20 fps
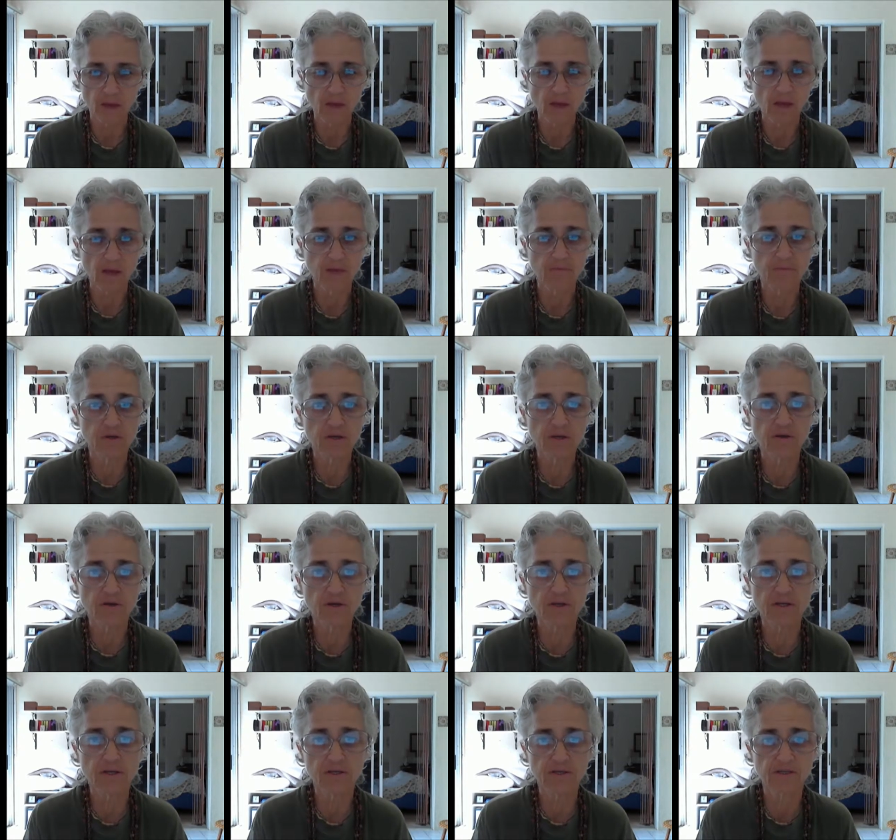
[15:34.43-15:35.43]
And
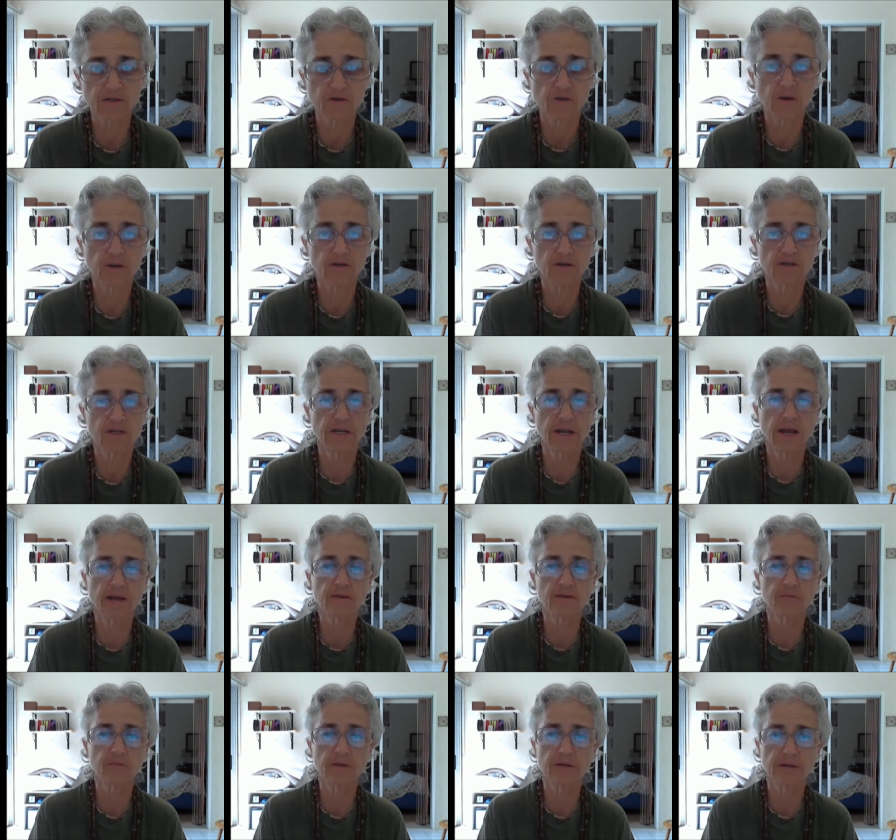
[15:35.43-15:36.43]
materialists are
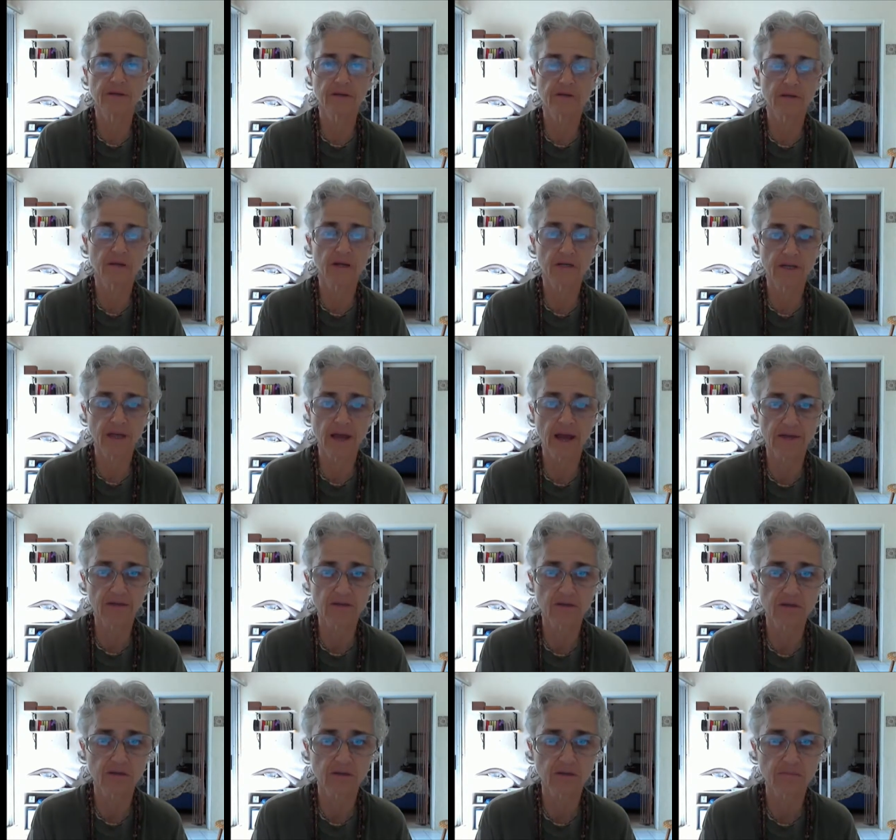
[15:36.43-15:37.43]
understandably
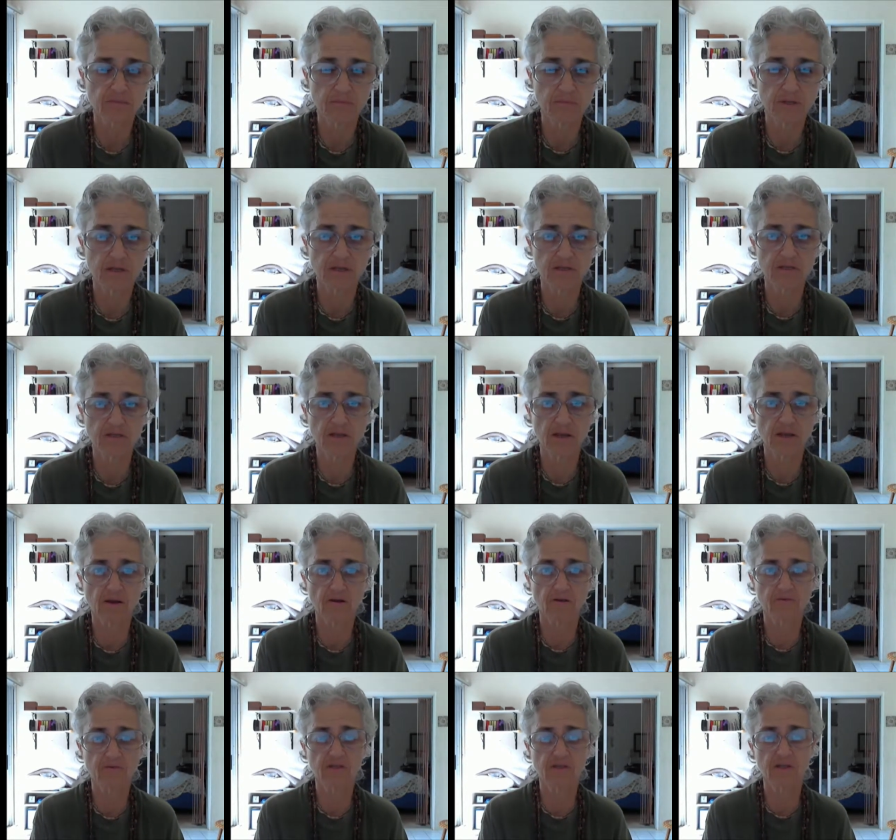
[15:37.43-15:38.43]
attached because they
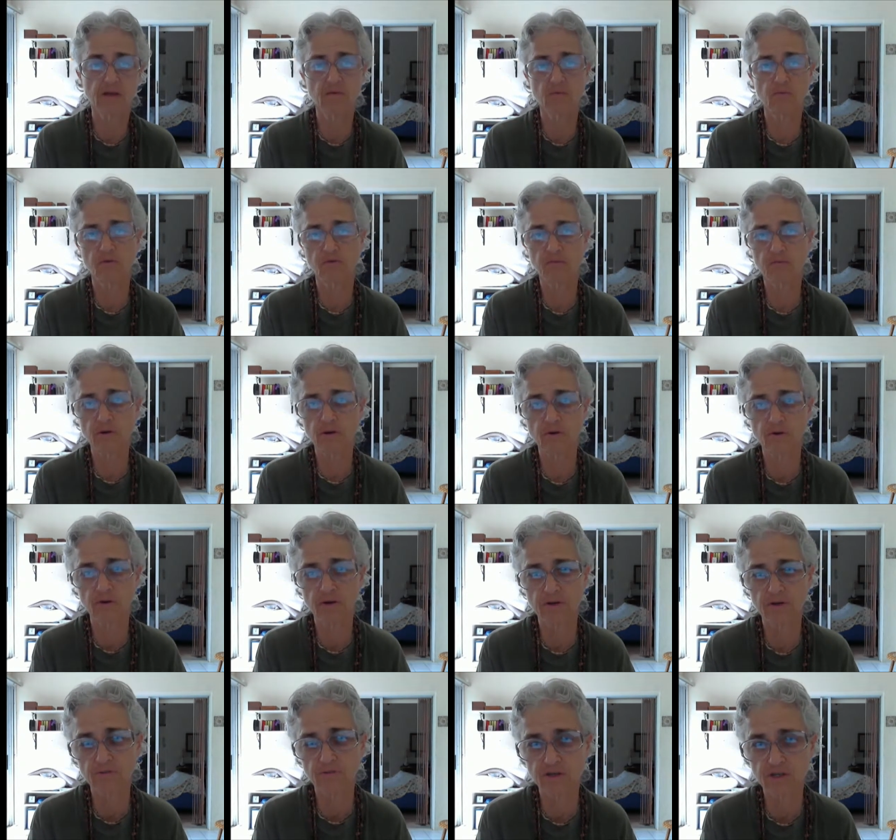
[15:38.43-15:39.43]
are seeing with
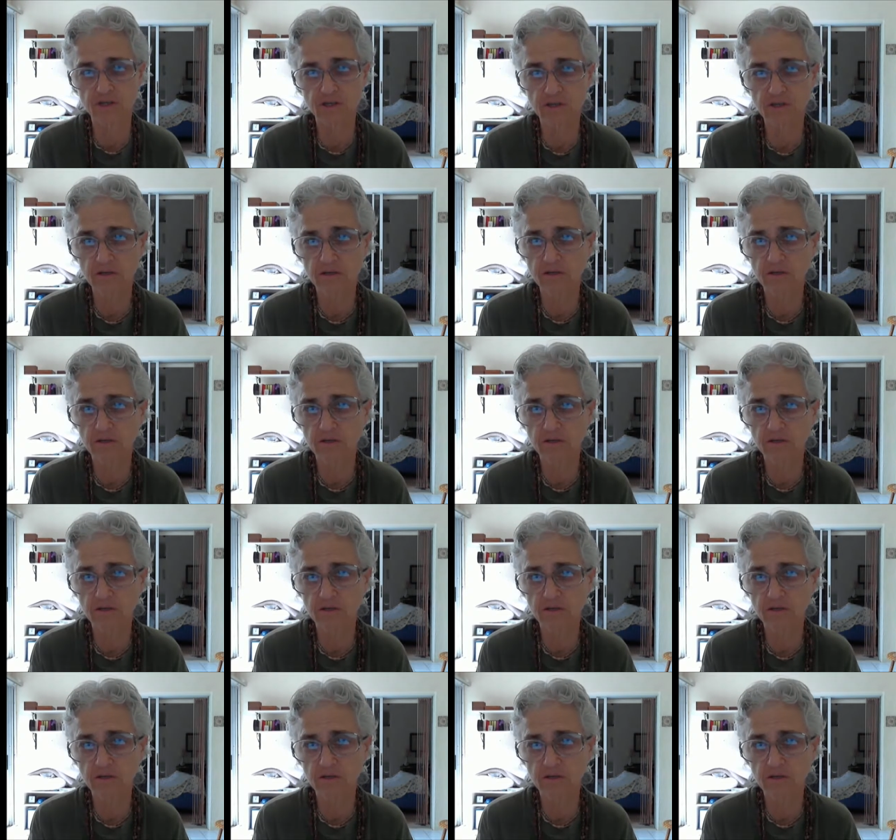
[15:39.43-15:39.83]
material vision.